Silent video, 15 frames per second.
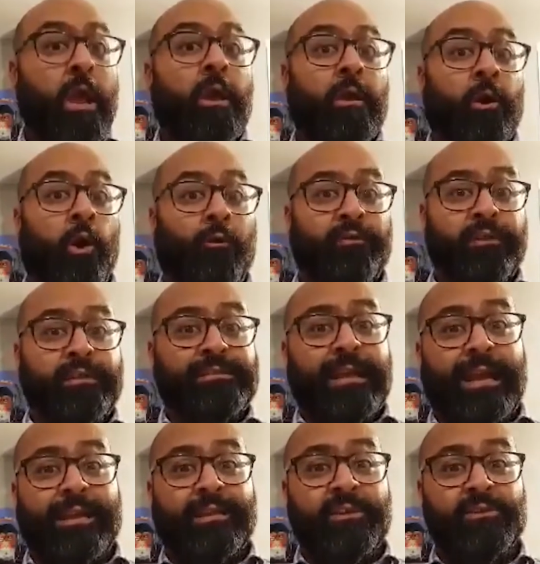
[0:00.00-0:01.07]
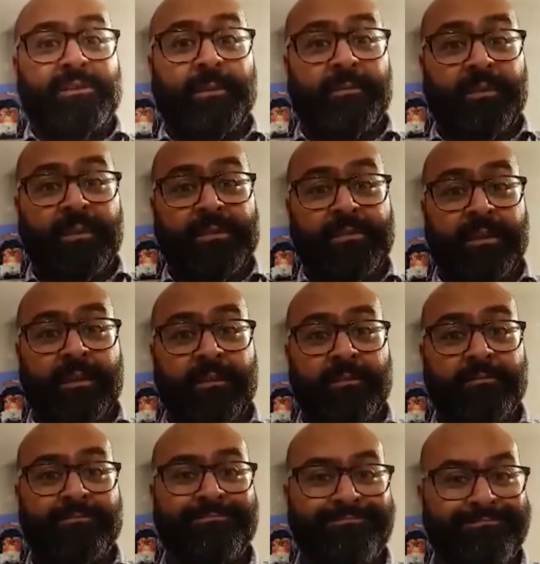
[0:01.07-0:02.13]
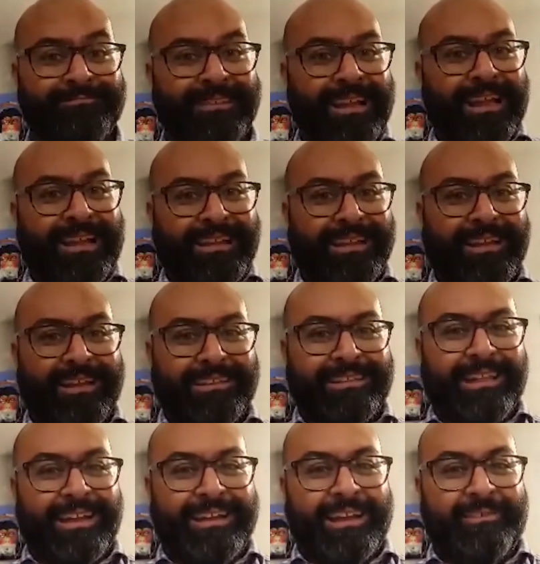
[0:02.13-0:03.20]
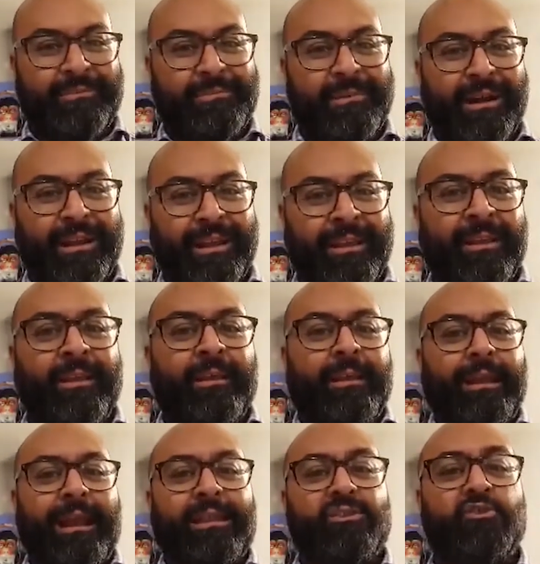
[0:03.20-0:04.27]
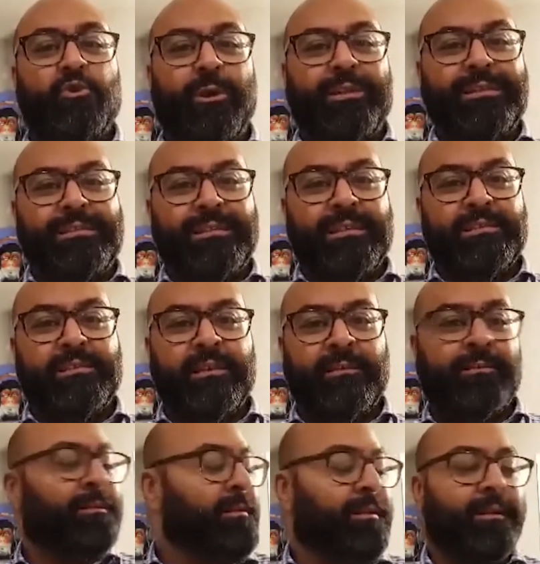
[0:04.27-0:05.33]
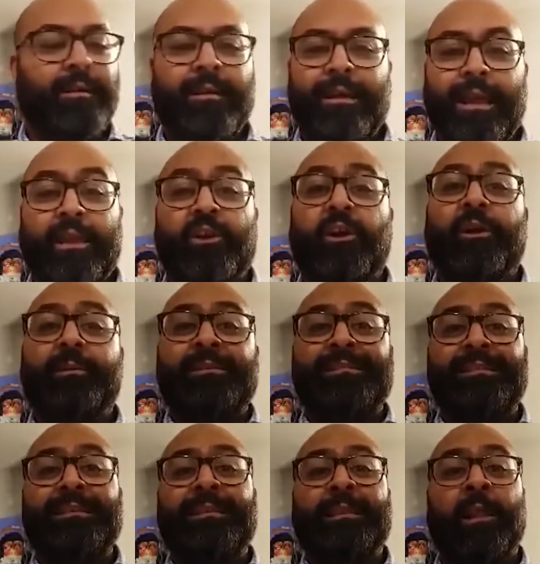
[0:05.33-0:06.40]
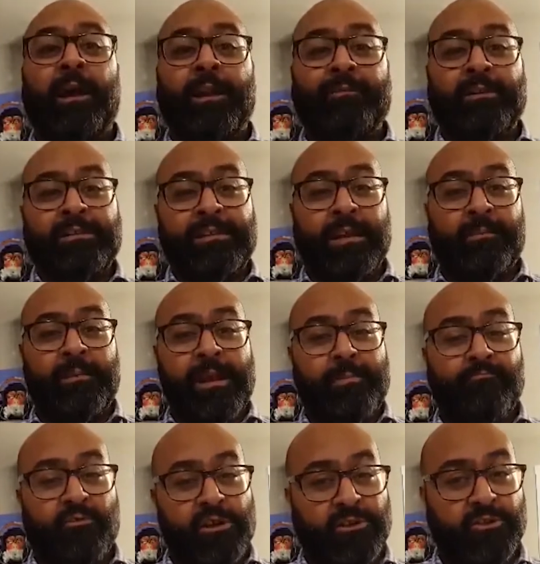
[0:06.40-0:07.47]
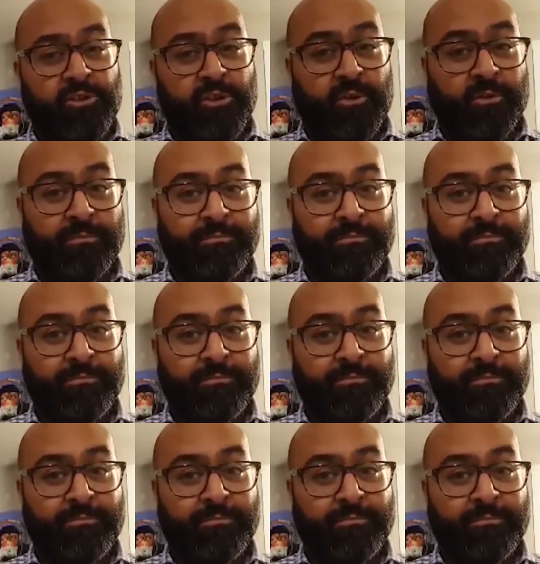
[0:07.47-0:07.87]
Hopefully this guy can do something this year. Good luck, everybody. Enjoy the season, and you're going to see a lot of us coming up real soon.